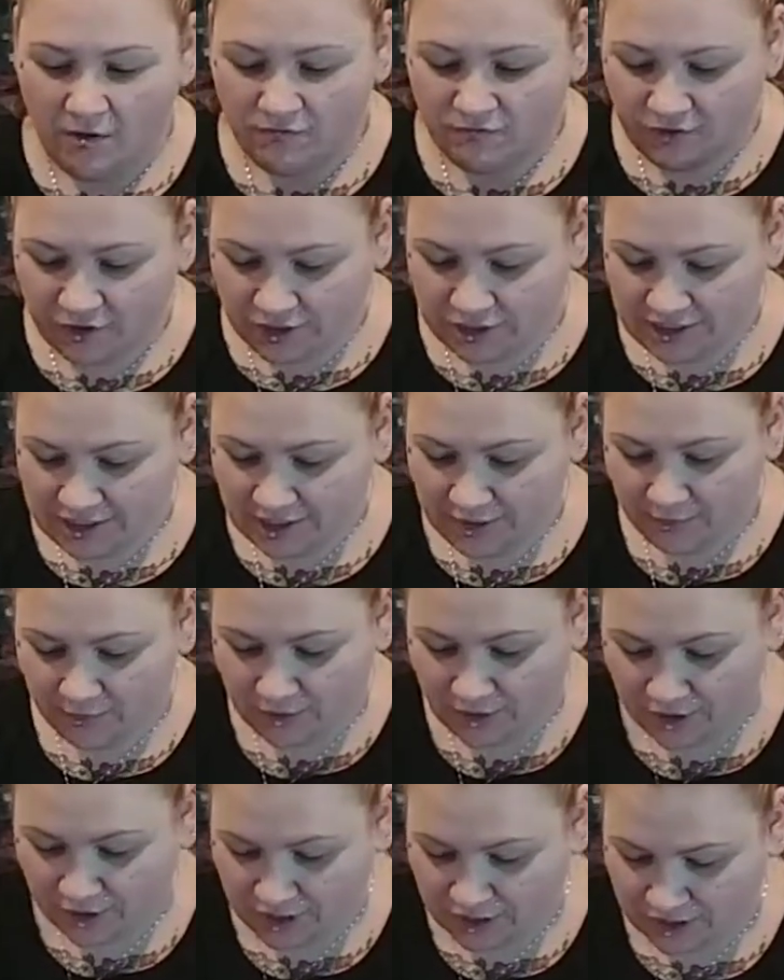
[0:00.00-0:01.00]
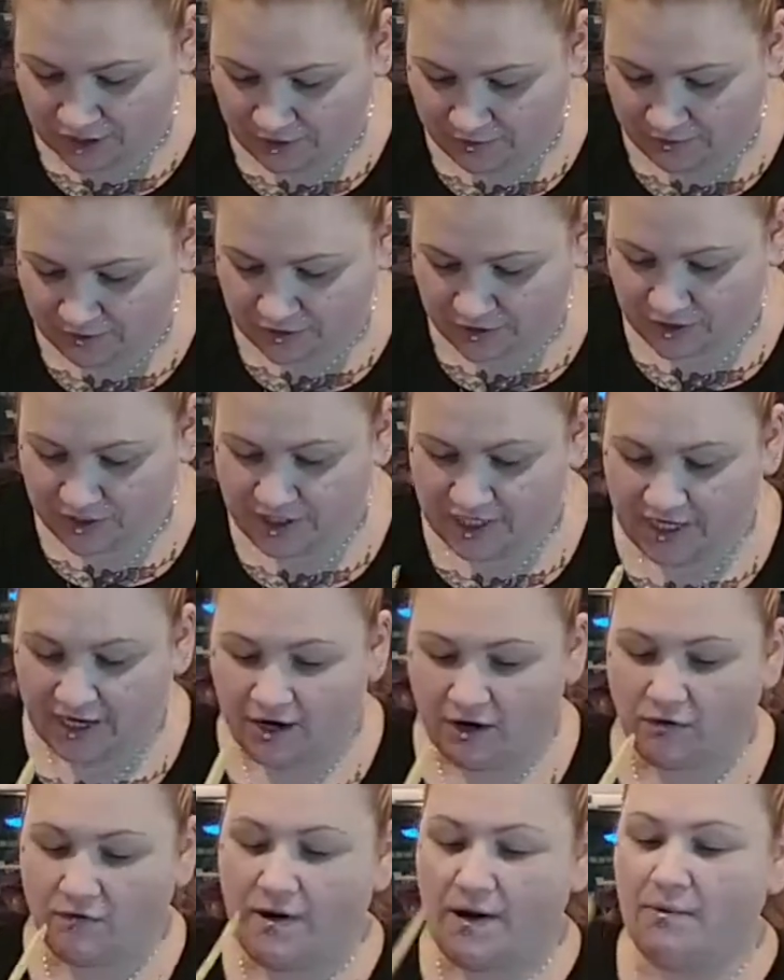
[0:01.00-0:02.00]
first thing we're going to do is we're going to take
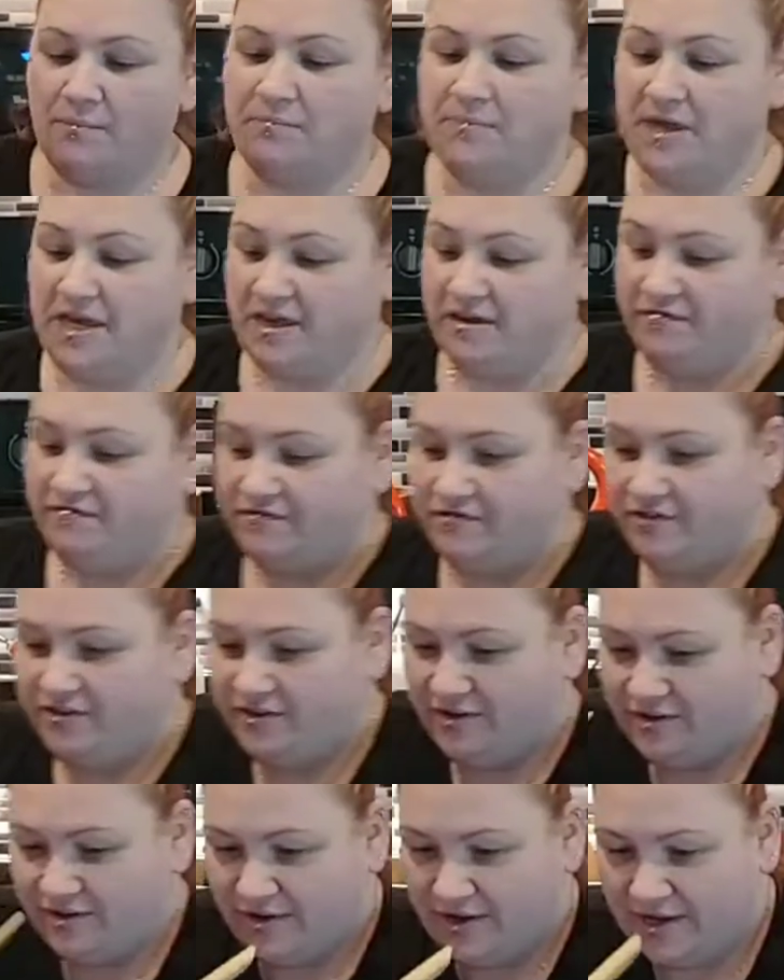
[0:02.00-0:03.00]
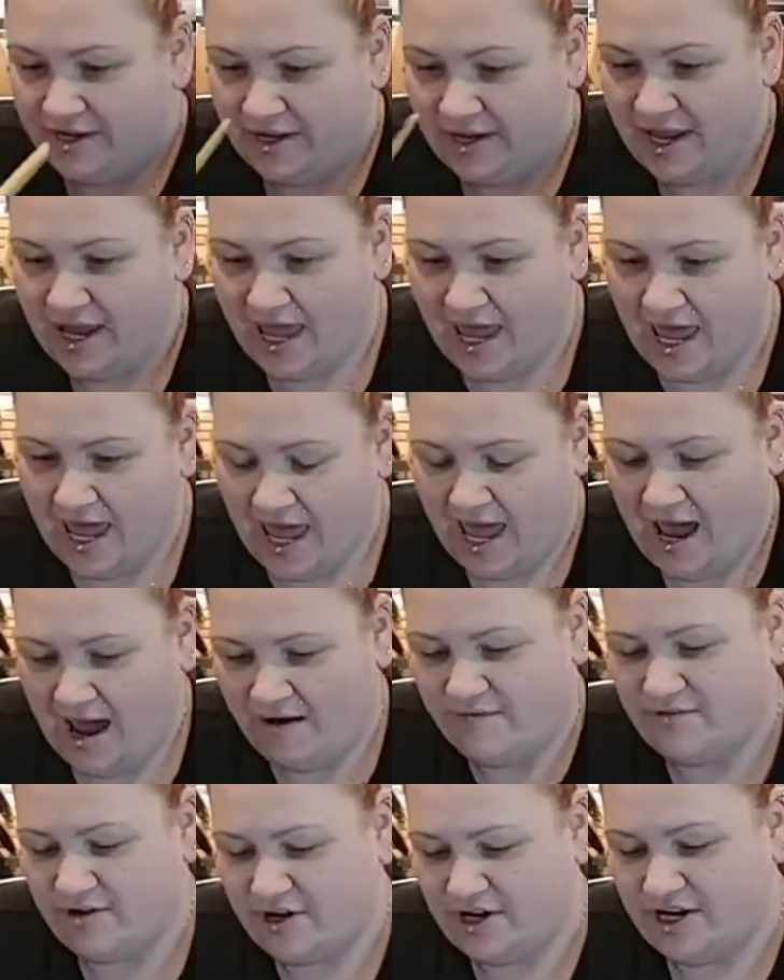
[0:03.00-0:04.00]
our ground beef
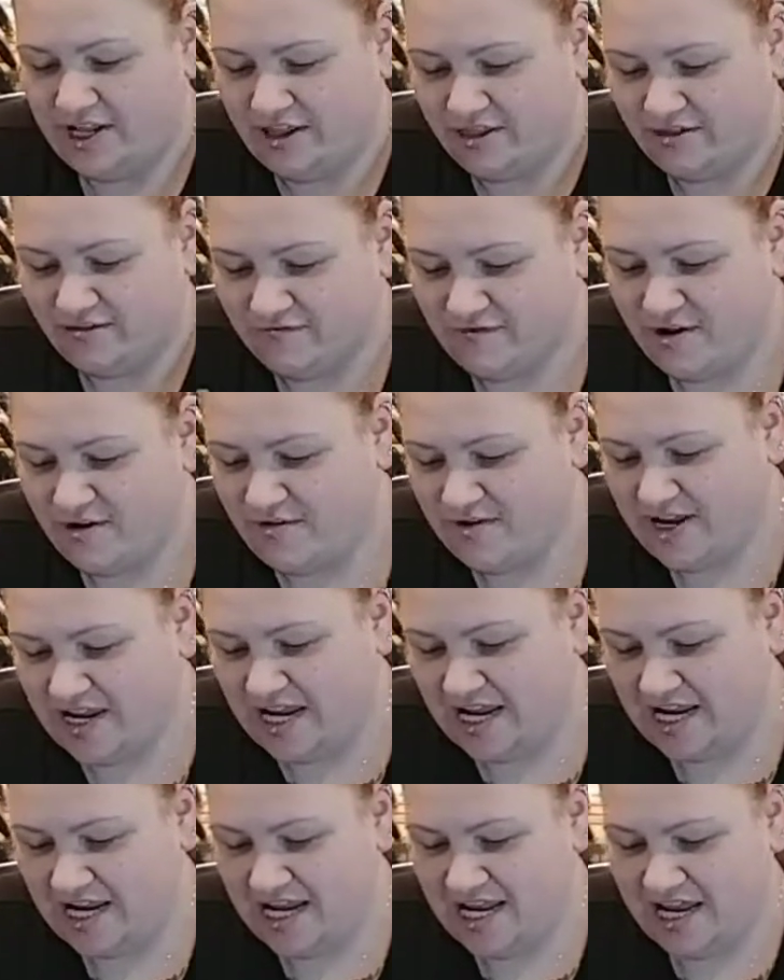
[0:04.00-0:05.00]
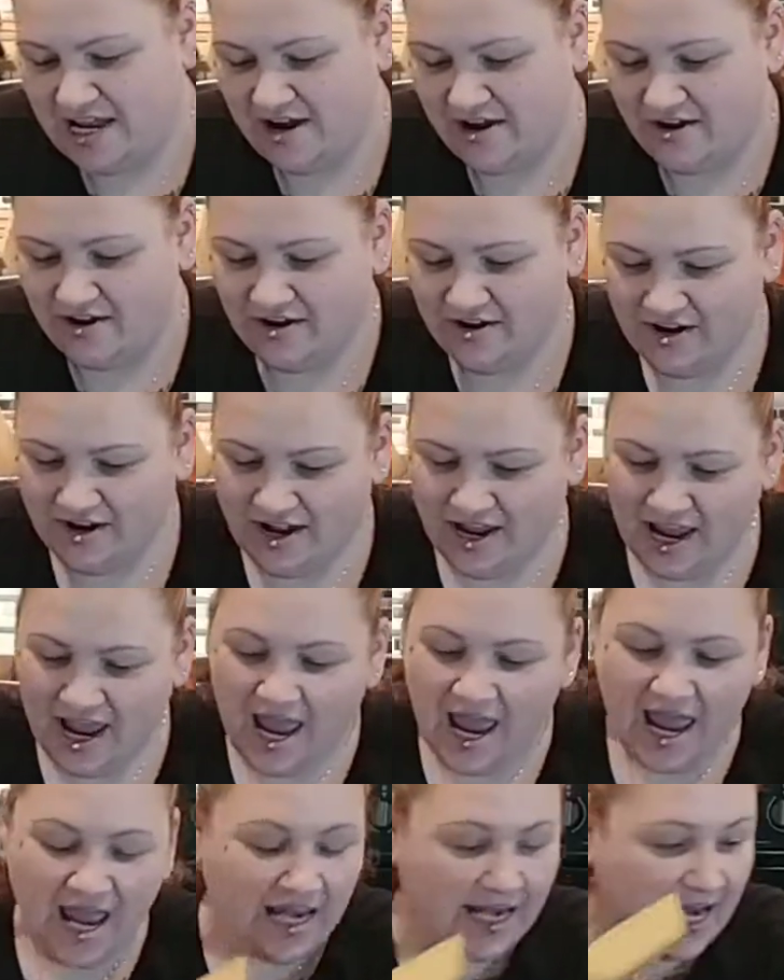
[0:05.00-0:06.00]
and we're going to throw it in here.
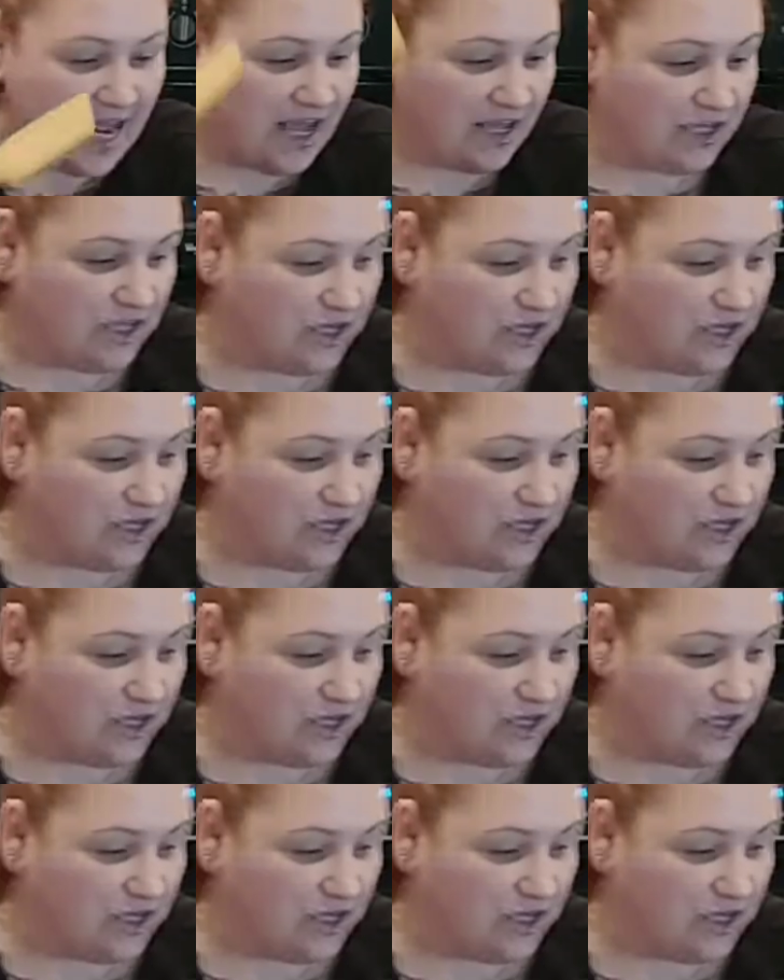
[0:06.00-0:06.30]
Now